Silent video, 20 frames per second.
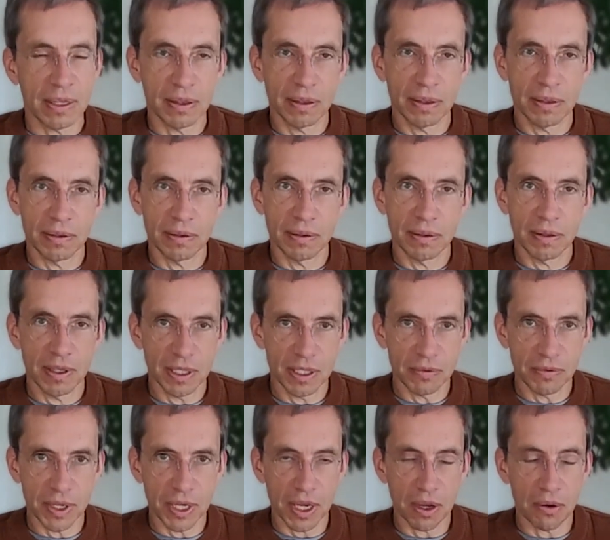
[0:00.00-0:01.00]
In
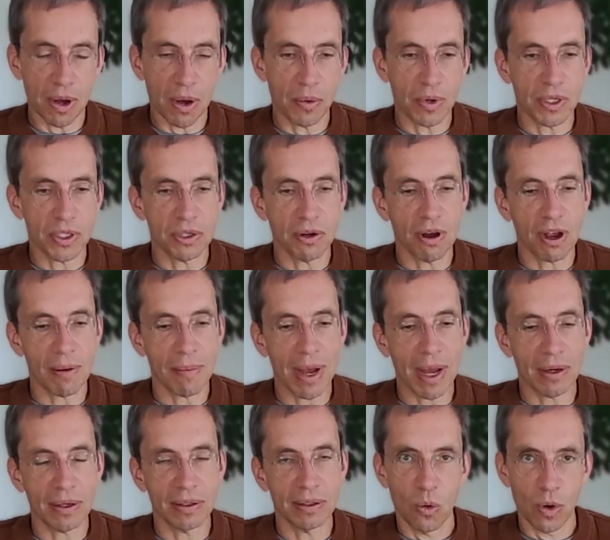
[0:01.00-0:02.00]
this video, I want to talk
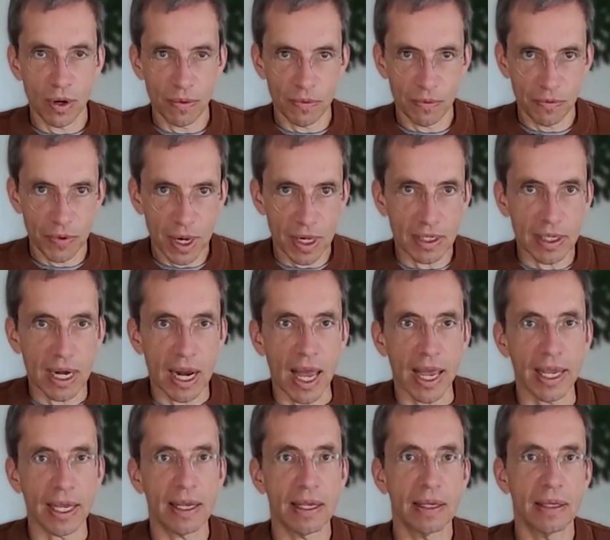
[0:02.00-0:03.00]
about what it felt
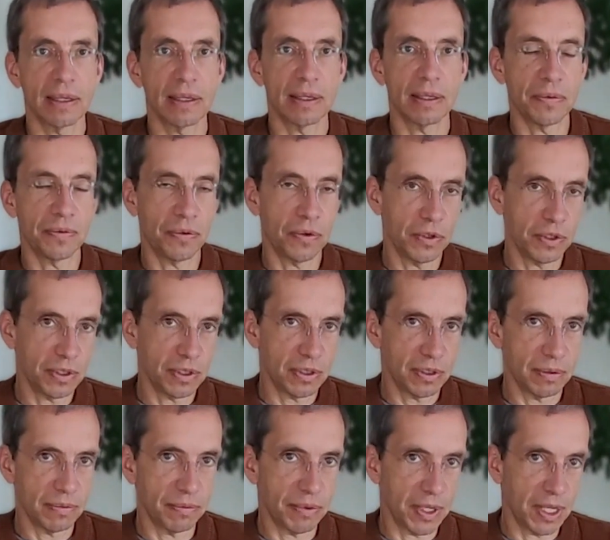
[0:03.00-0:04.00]
like. In the
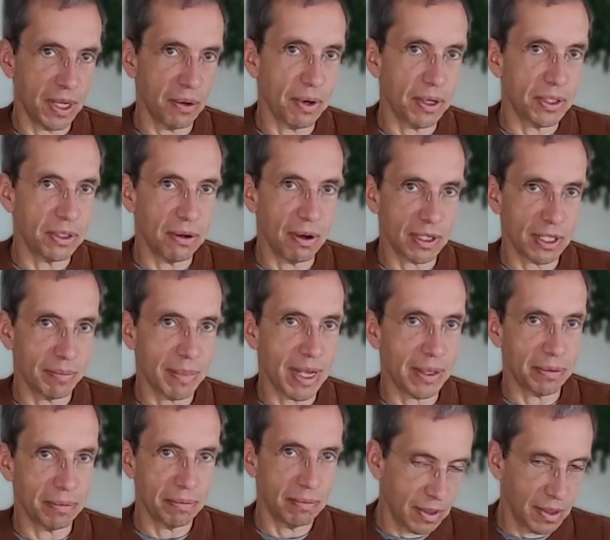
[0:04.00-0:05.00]
first video, I talked
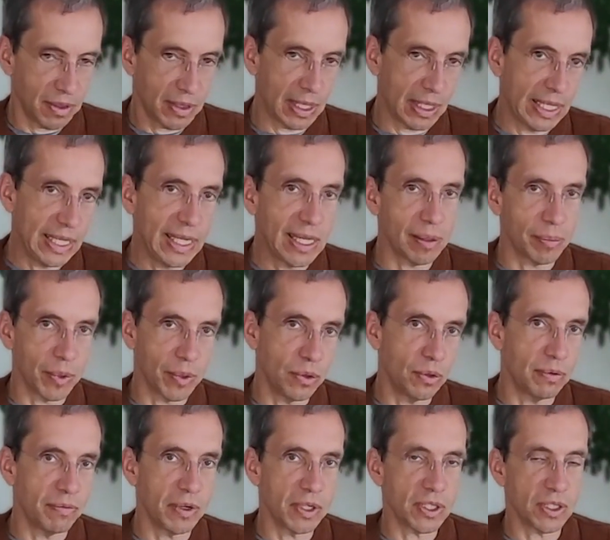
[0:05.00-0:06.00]
about the legal
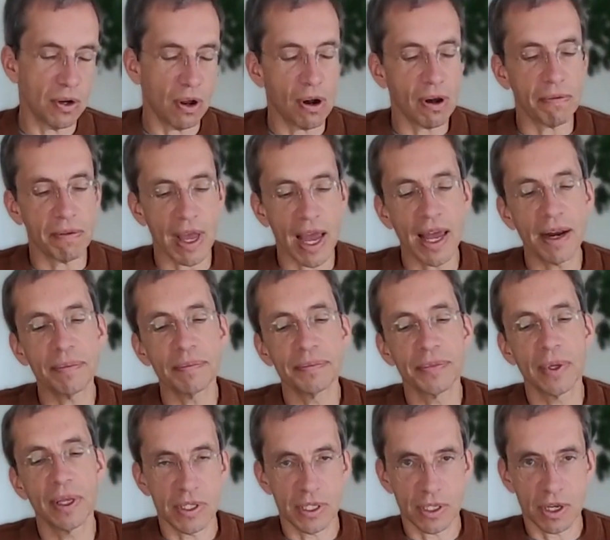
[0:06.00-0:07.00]
maneuvers and all that.
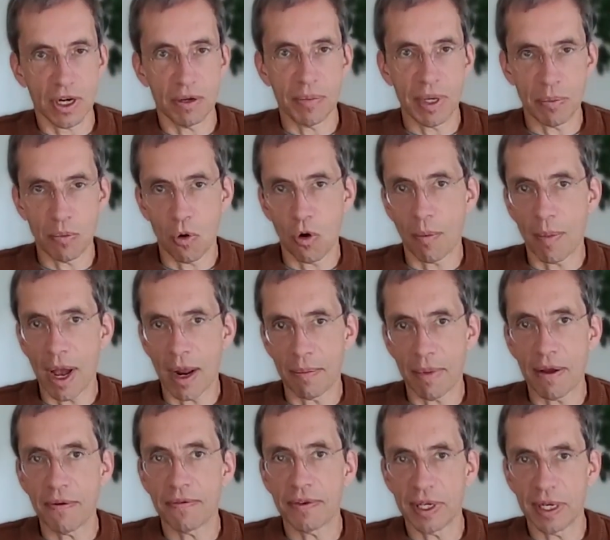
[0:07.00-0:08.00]
This is going to be more
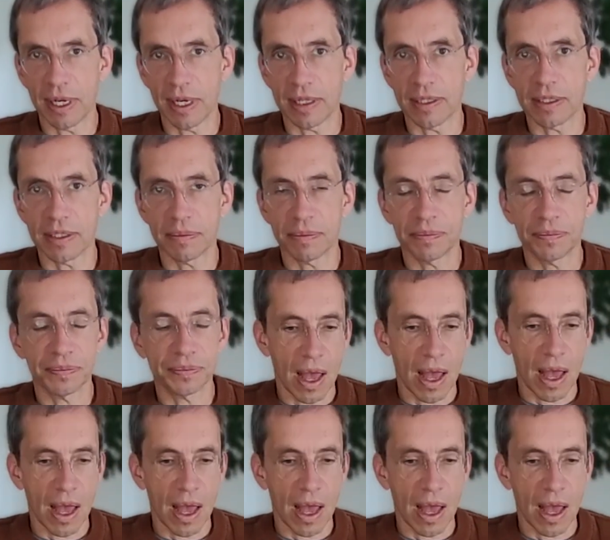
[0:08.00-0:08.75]
about my feelings.